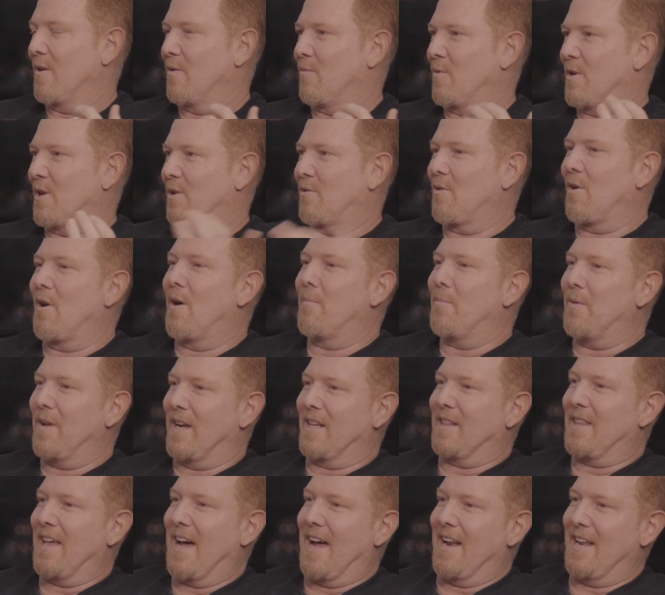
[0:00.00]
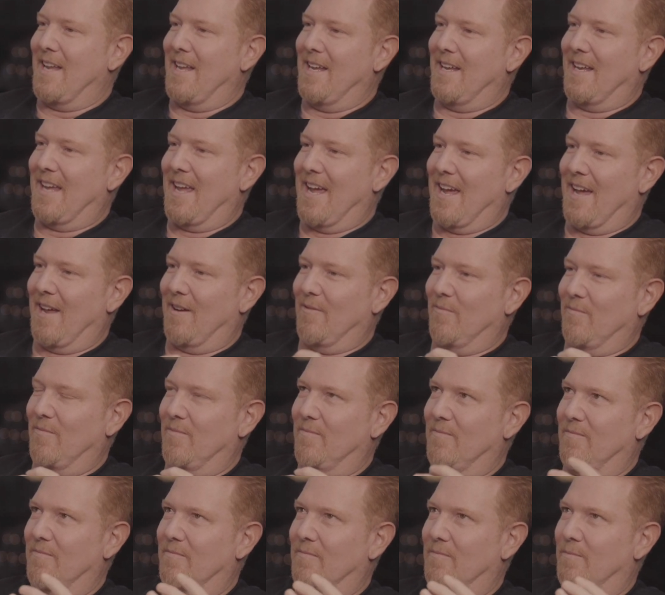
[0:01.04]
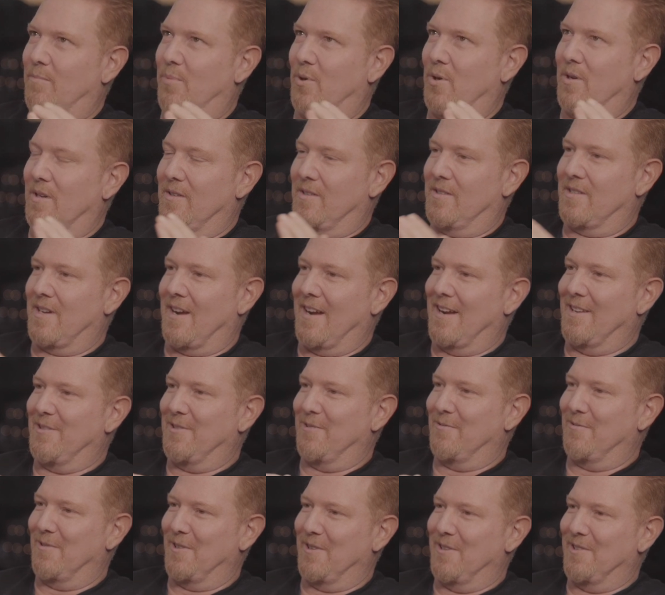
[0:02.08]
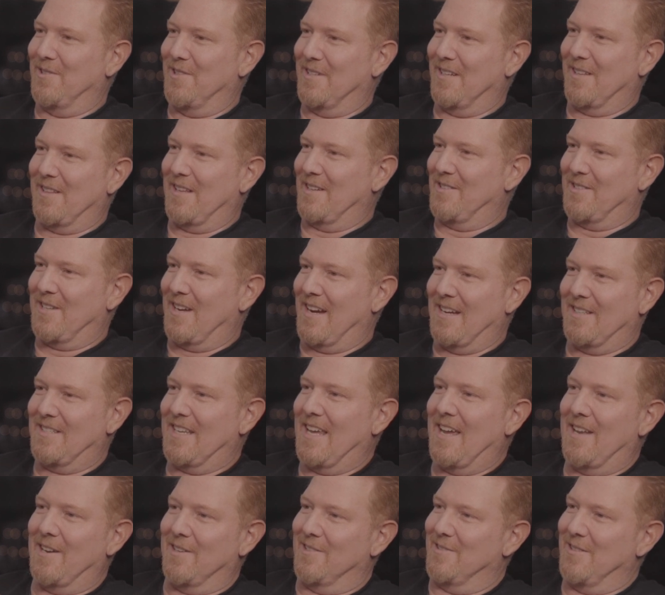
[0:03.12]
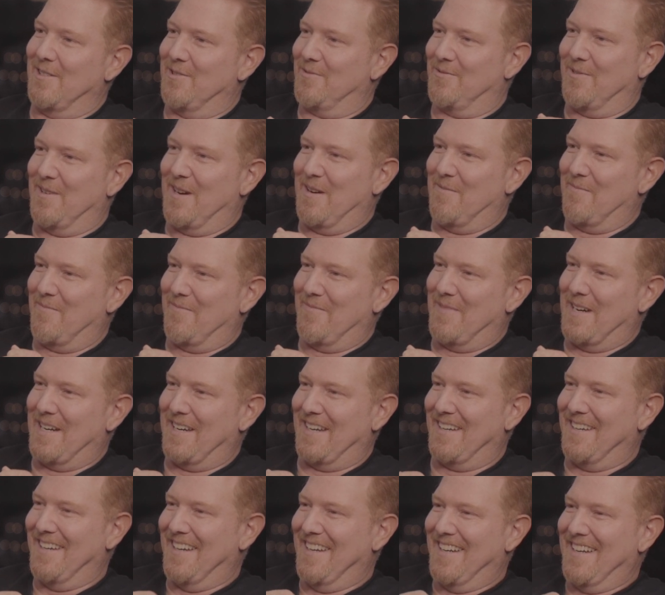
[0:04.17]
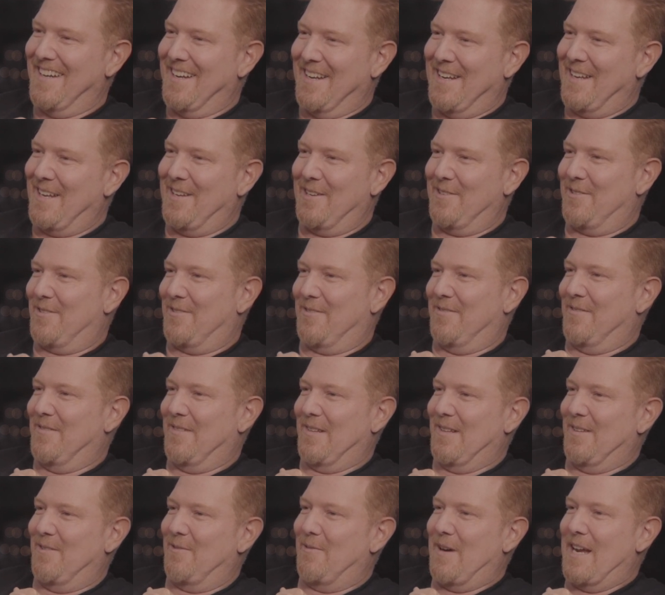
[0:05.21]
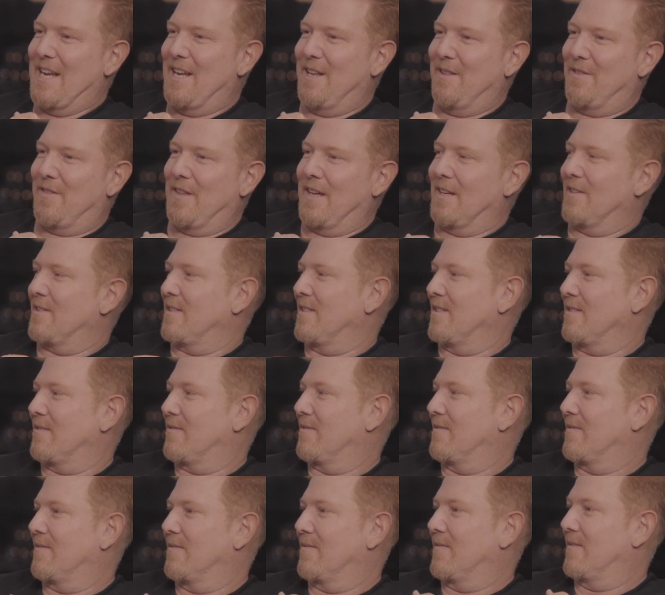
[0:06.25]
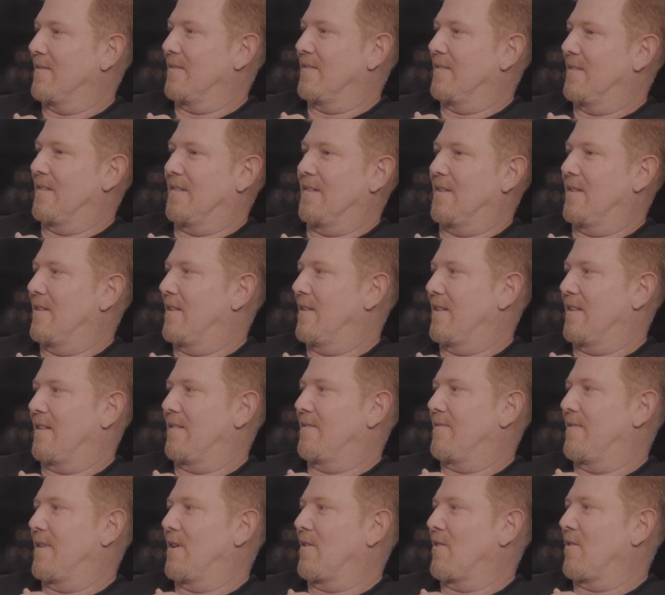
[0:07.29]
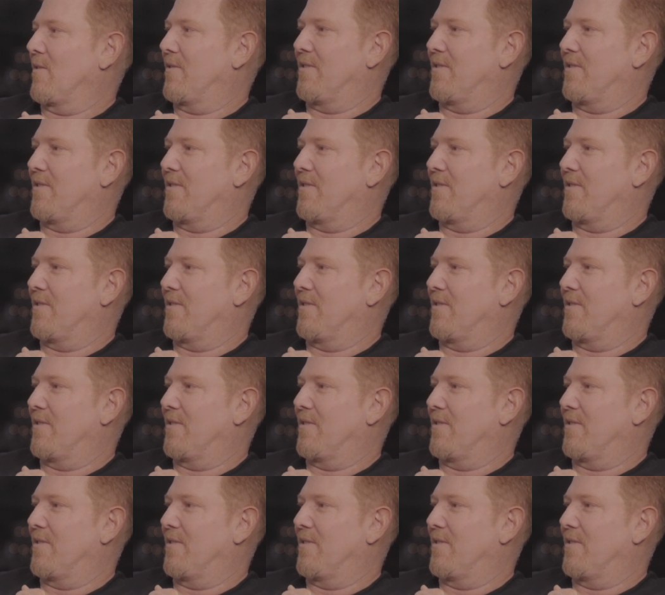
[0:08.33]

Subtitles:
when you grow up like that, he can't put science and religion. Like science can't exist for him. Meaning the way he thinks is the earth